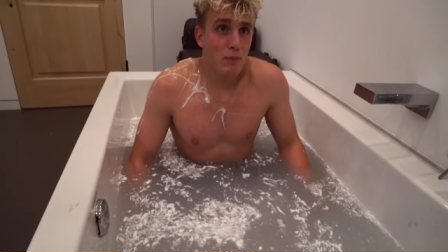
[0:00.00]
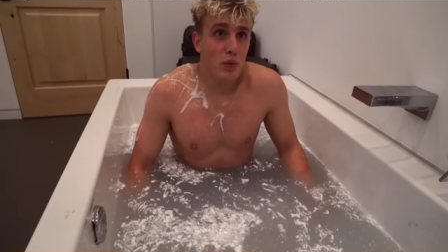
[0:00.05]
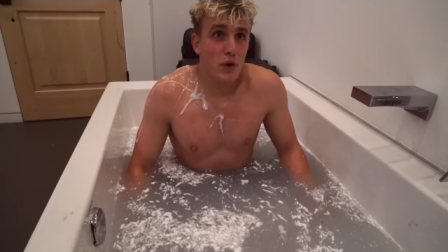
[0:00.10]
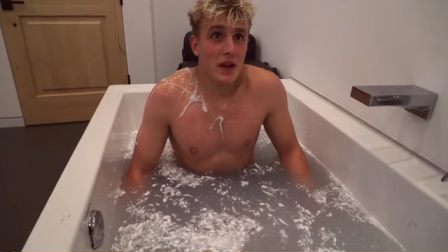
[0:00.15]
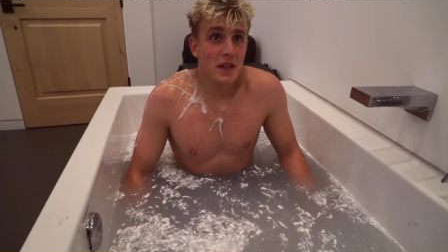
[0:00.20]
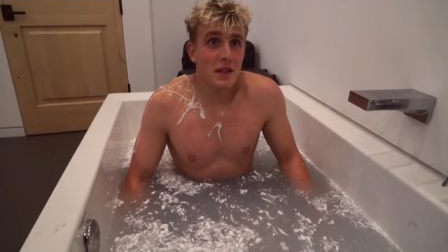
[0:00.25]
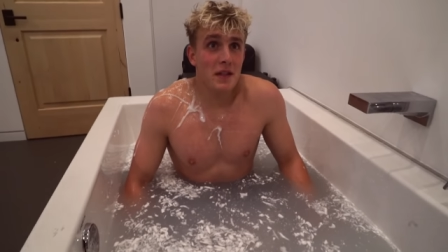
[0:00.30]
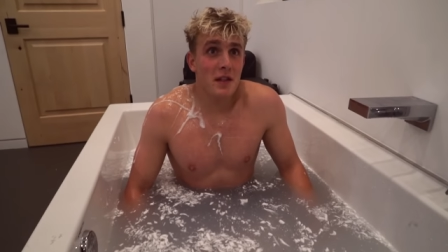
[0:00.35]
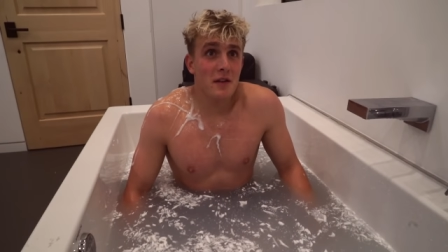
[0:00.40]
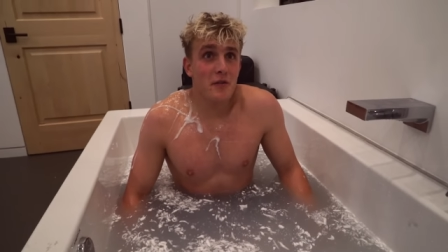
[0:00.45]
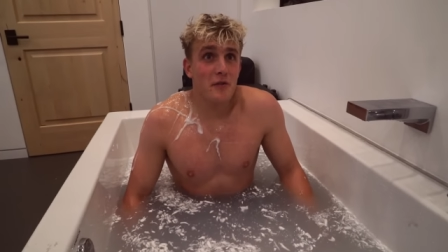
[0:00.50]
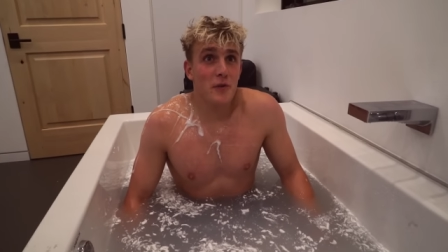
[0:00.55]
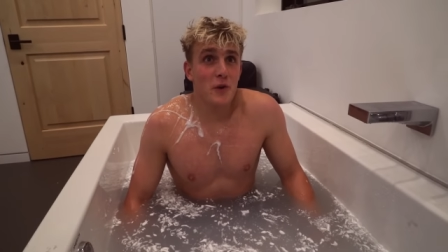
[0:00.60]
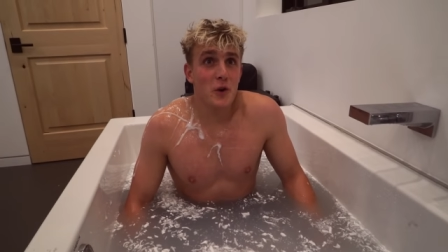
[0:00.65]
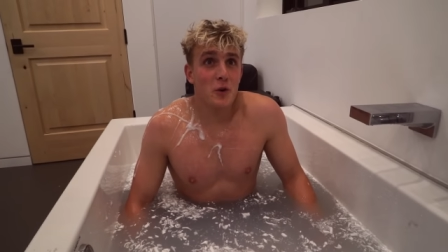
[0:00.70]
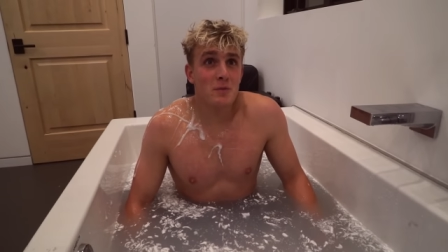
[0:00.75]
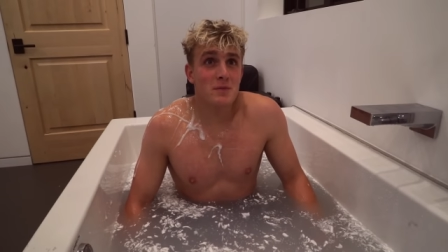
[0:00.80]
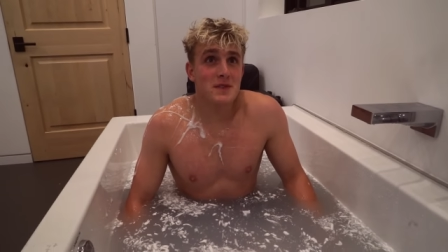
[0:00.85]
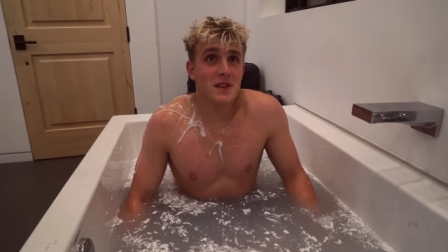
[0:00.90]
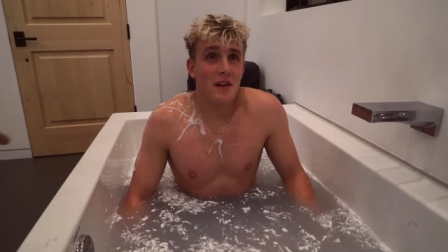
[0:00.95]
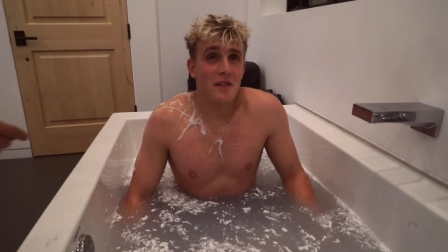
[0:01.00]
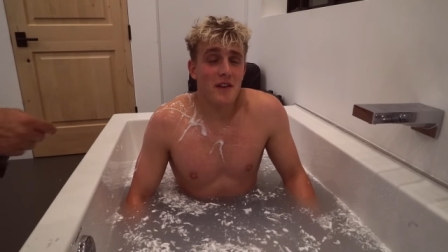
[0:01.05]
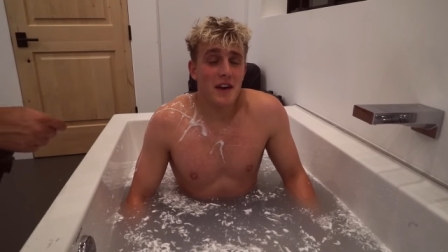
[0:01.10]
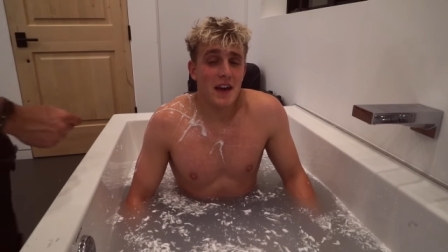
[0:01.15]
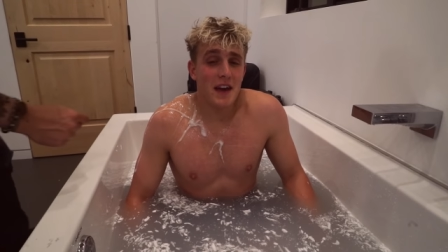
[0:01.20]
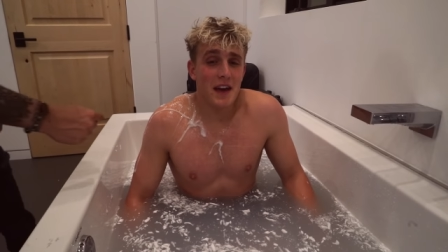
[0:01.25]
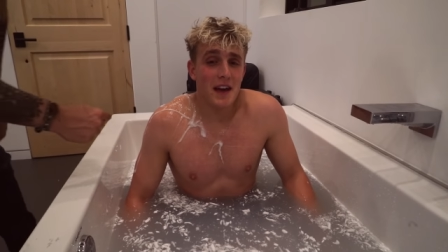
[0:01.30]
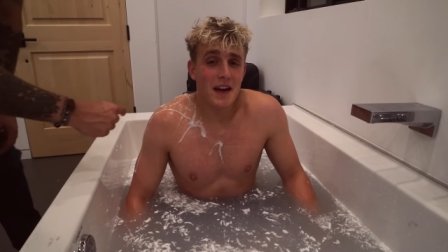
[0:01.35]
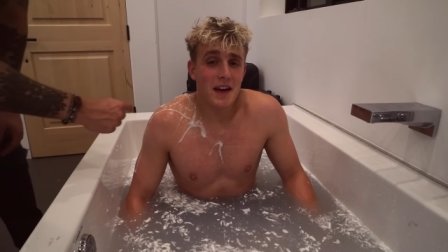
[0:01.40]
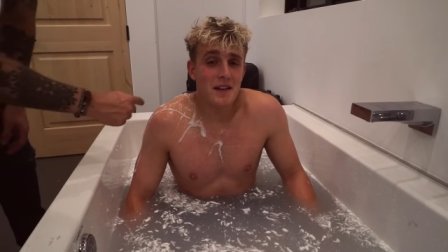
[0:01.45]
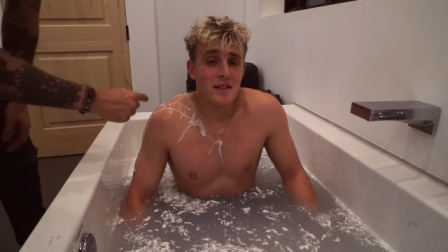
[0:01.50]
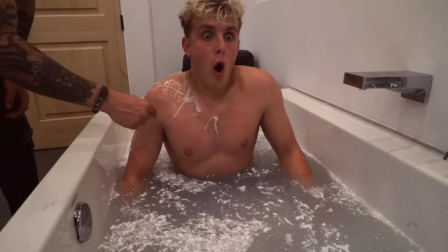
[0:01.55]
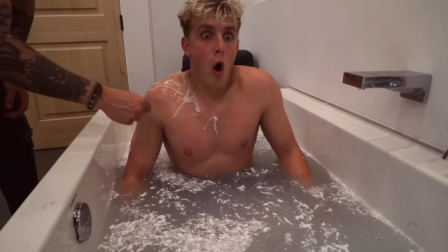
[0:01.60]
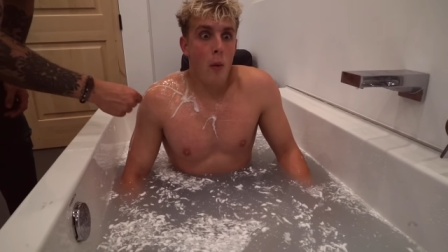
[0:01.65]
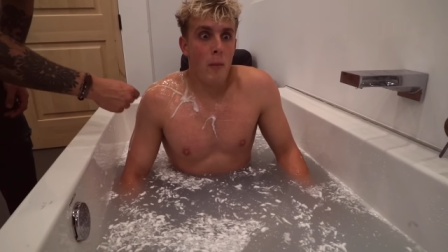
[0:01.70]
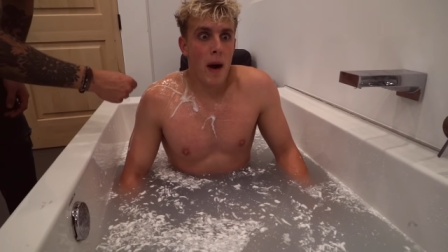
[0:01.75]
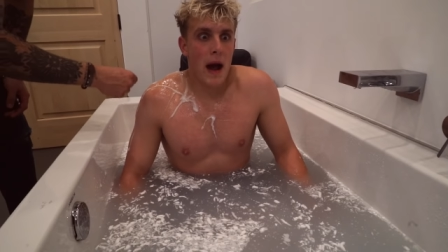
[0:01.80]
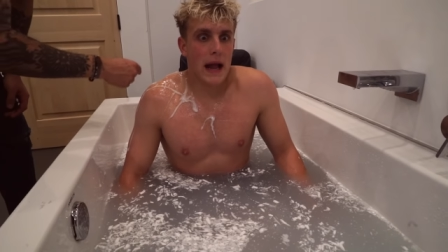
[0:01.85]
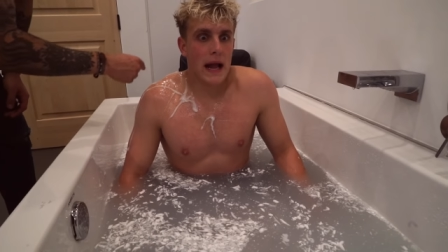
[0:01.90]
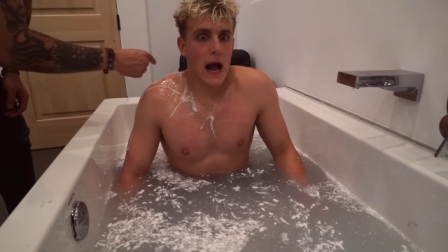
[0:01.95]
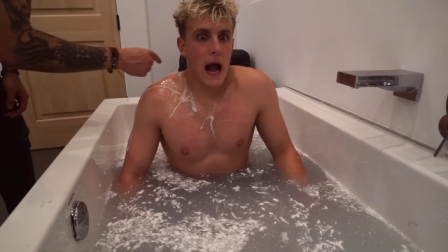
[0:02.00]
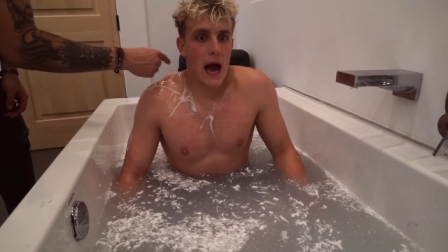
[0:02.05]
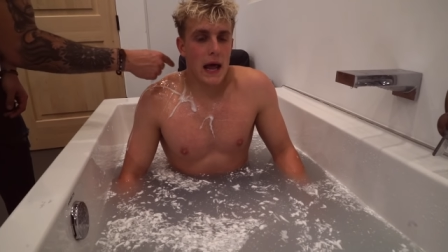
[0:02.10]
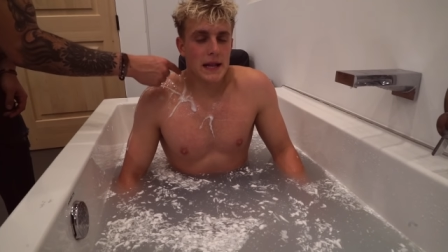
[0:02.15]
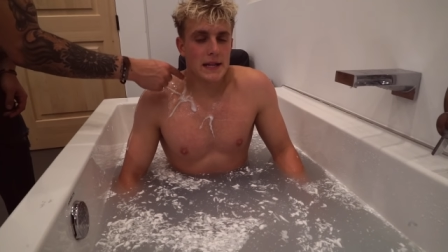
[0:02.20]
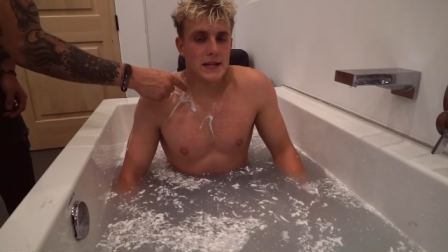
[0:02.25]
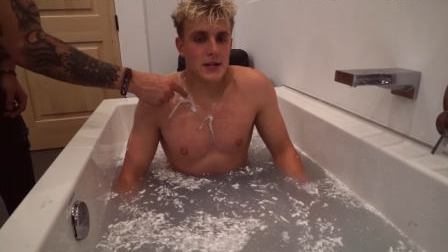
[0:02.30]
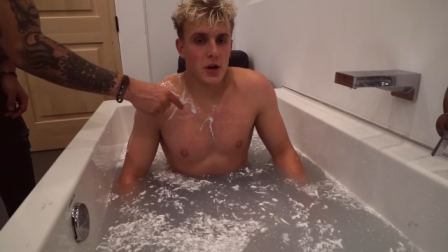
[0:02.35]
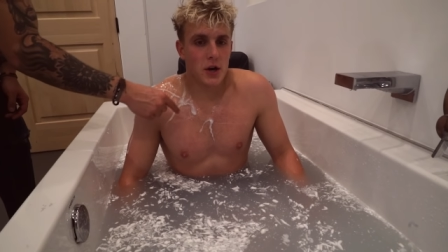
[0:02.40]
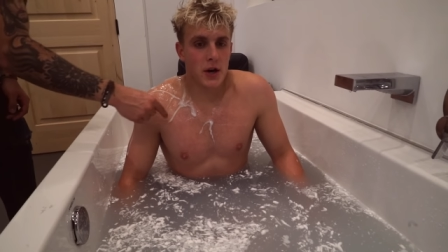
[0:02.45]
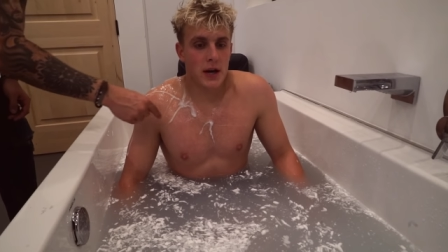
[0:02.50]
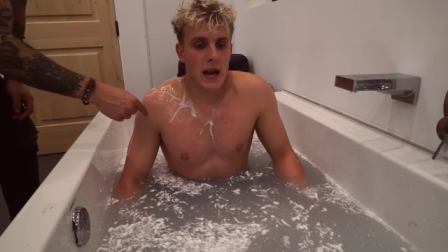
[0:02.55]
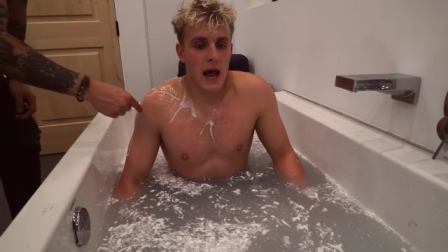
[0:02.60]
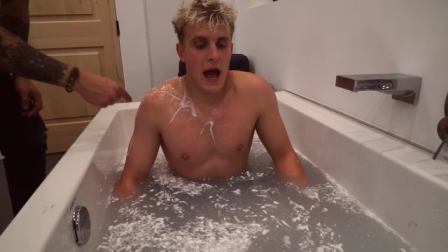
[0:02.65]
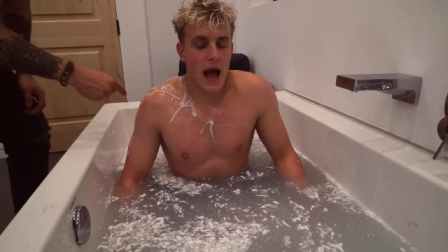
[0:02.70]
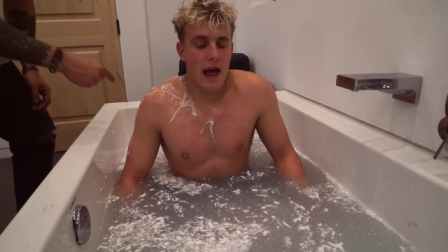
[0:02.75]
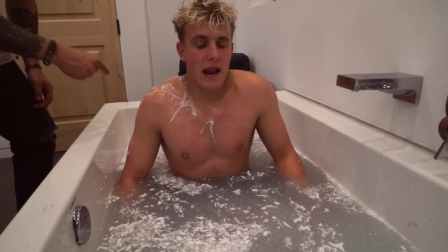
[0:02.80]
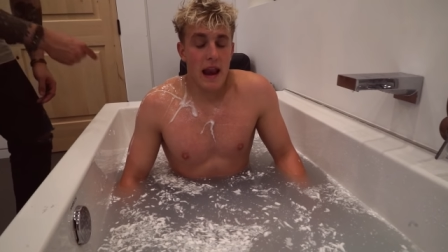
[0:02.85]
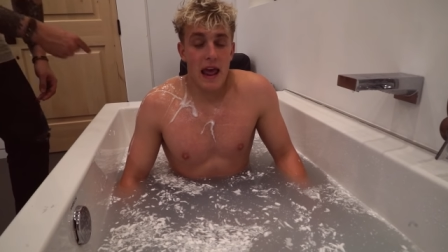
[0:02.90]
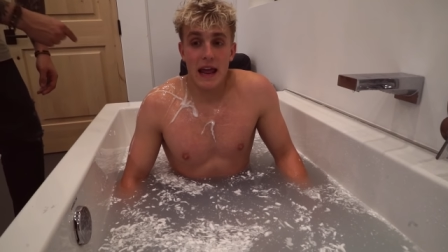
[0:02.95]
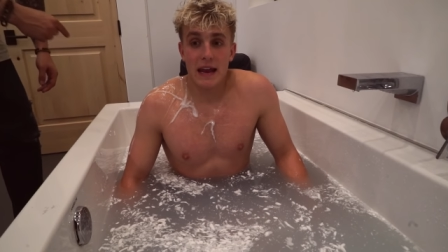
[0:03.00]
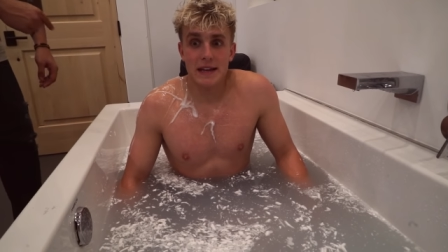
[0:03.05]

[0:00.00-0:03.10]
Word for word: breathing the fumes of it. Oh my god, it's turning hot.